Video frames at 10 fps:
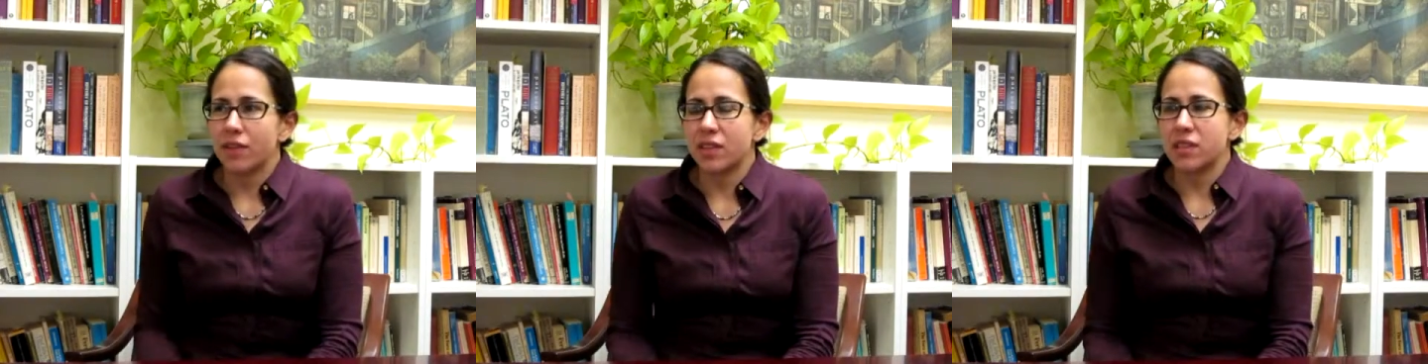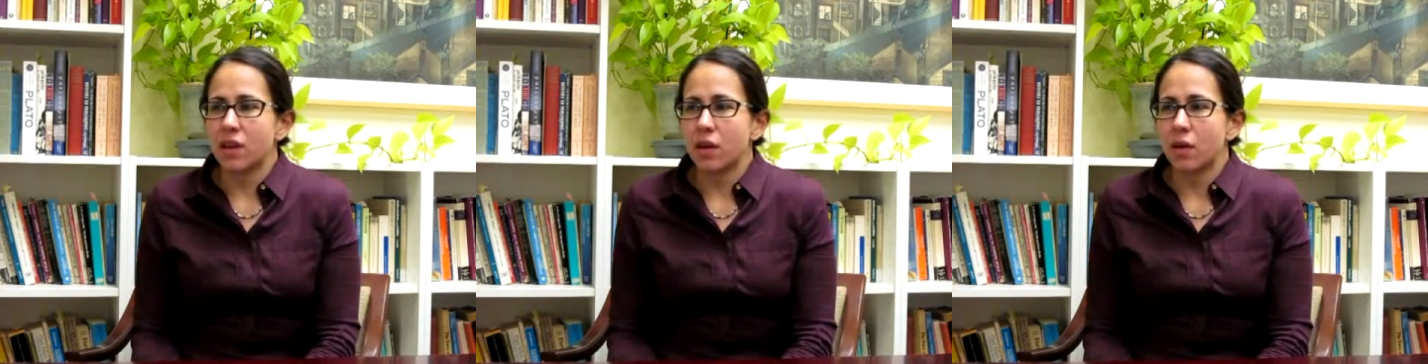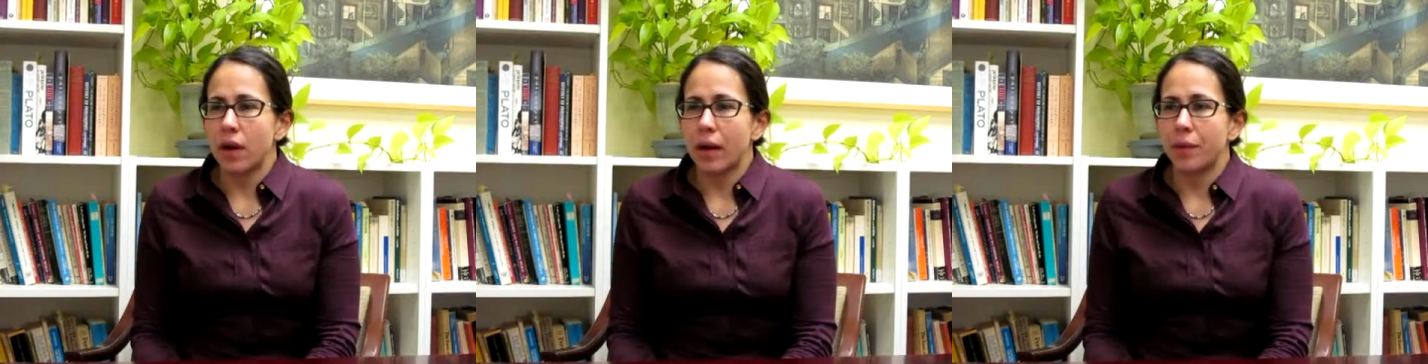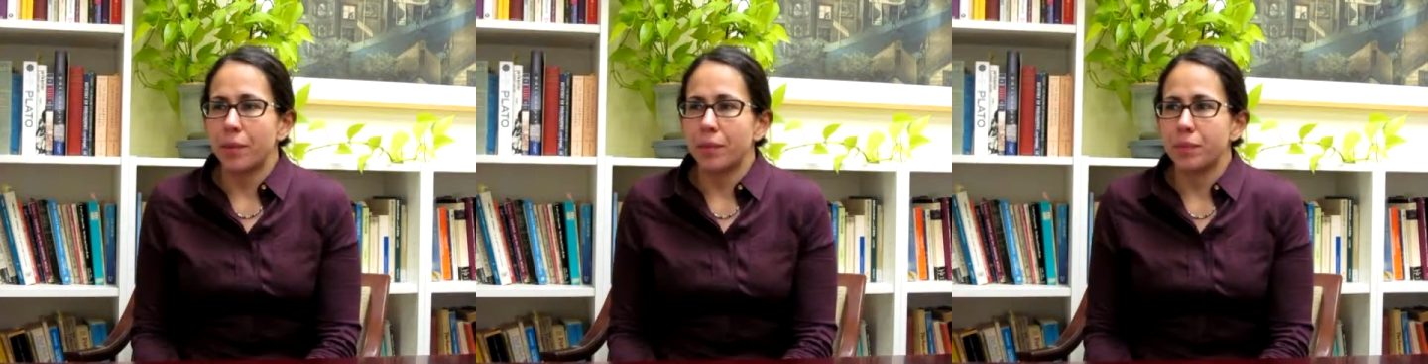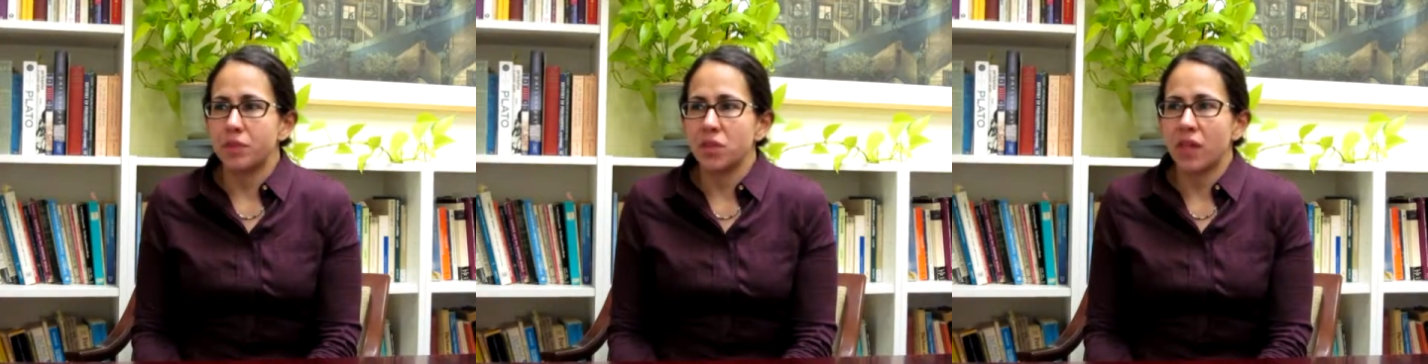And so,
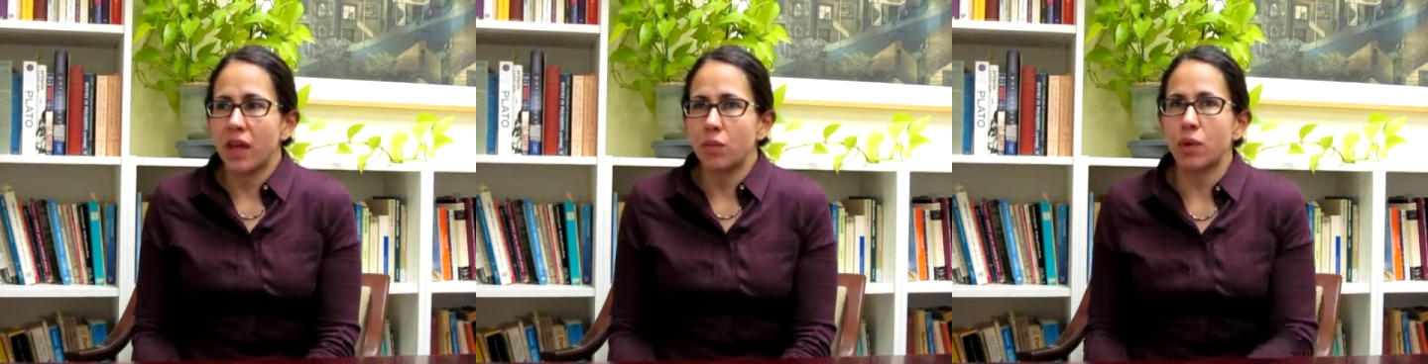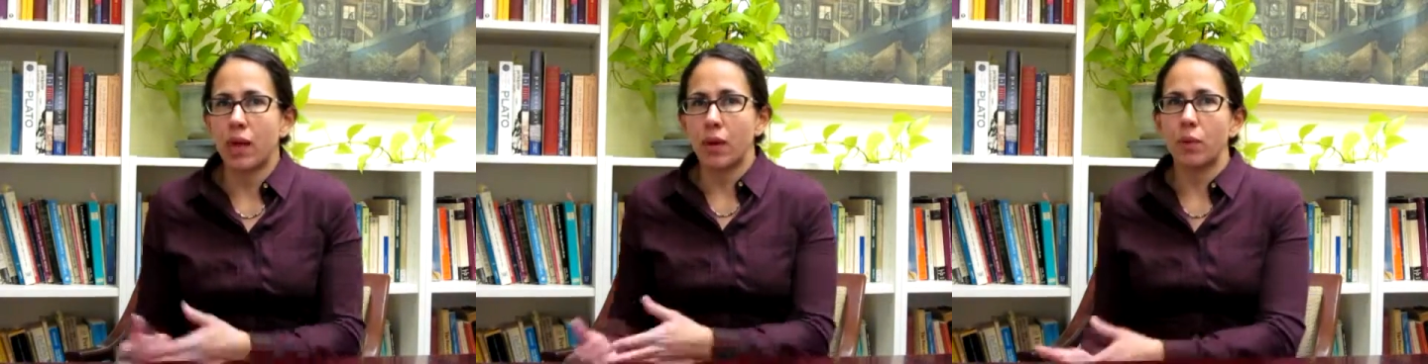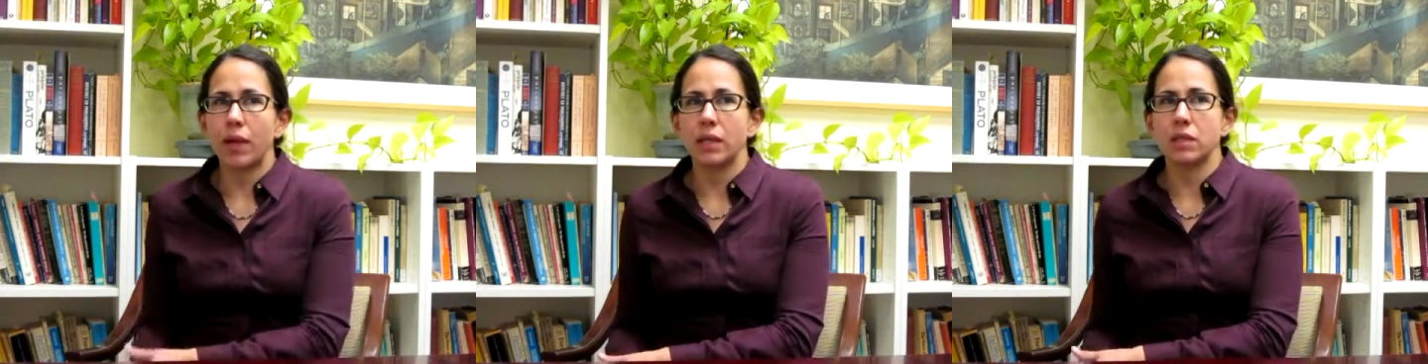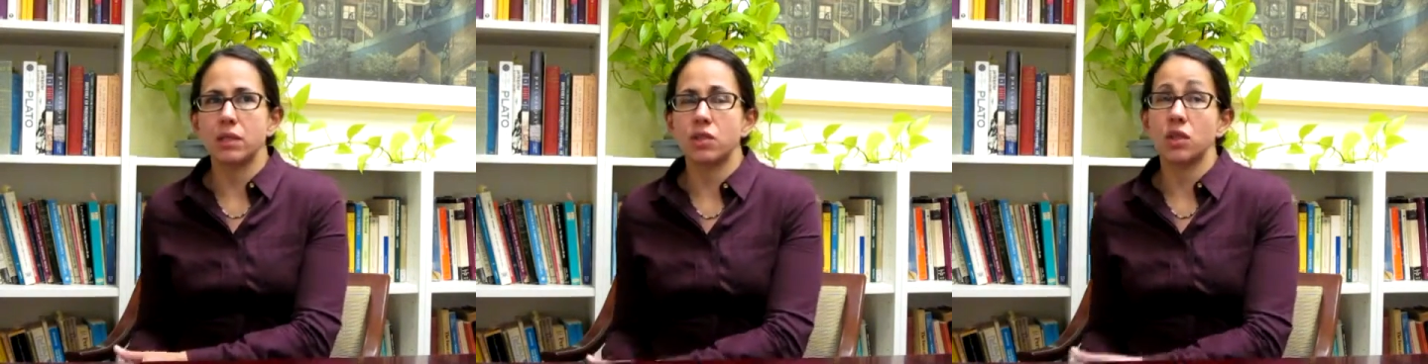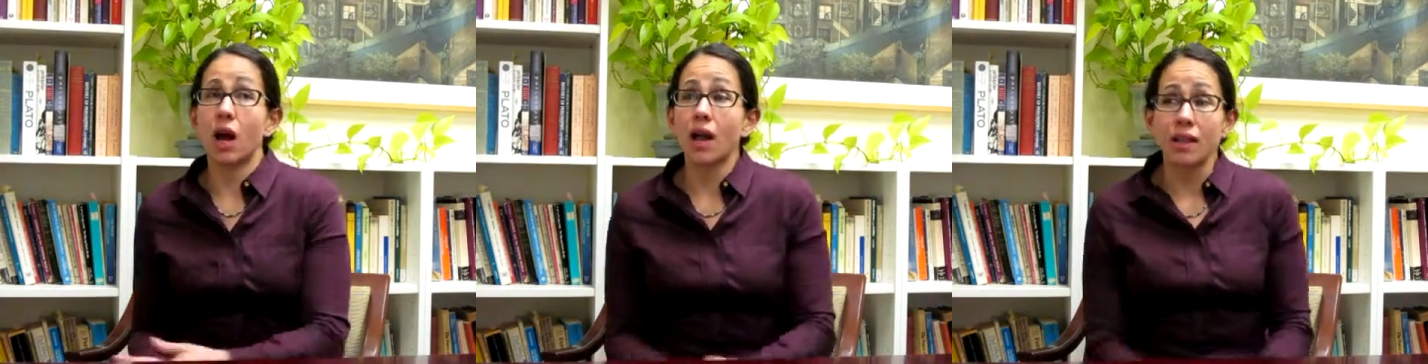so then when I went to
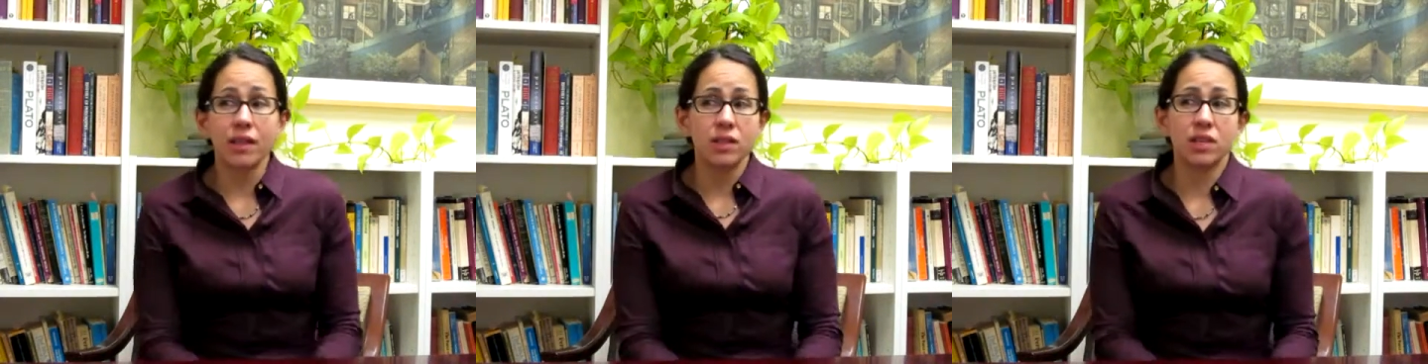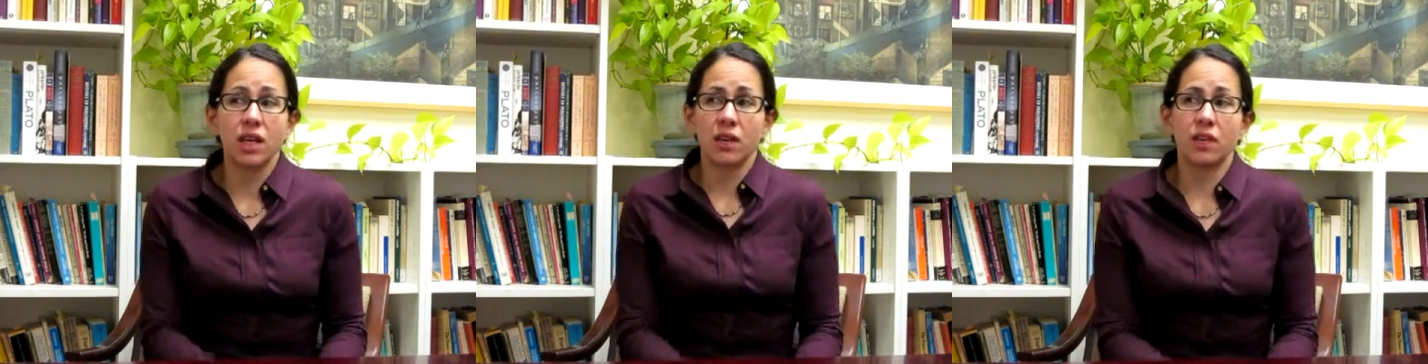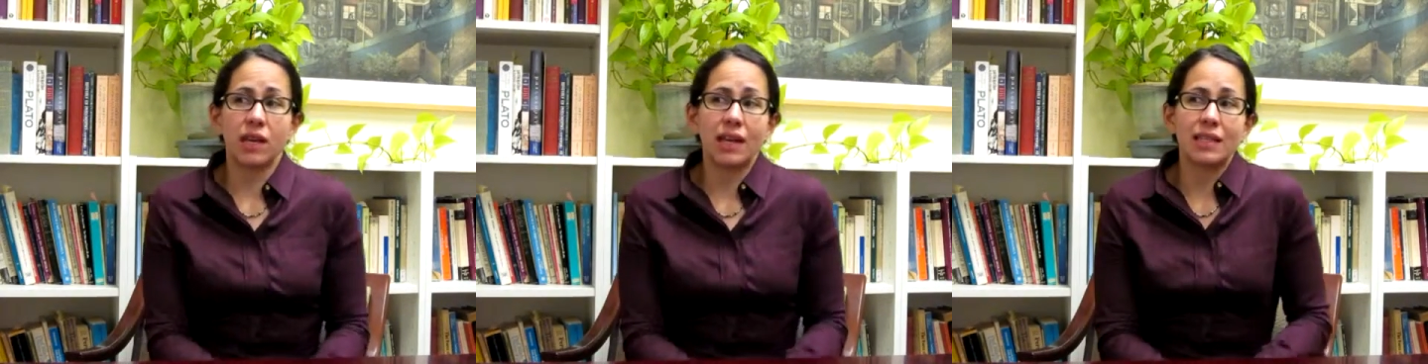college here in the United